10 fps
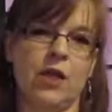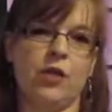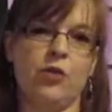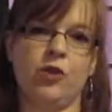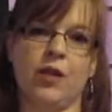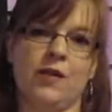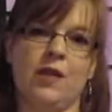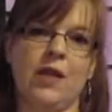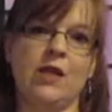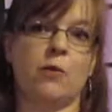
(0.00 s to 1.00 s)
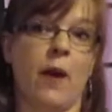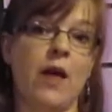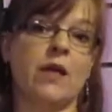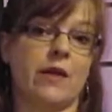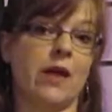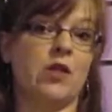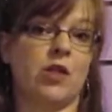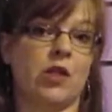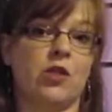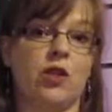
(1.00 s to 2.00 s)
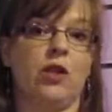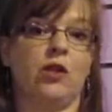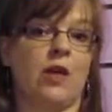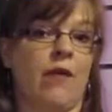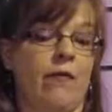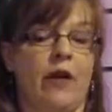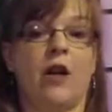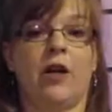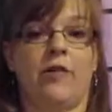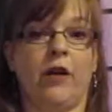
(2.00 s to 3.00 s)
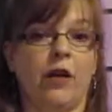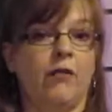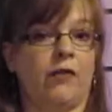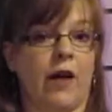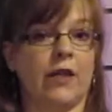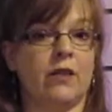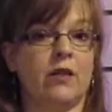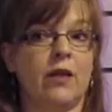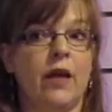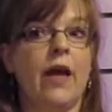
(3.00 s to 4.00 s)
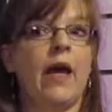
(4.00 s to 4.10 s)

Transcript: you just need to pay attention to your deaf and hard of hearing friends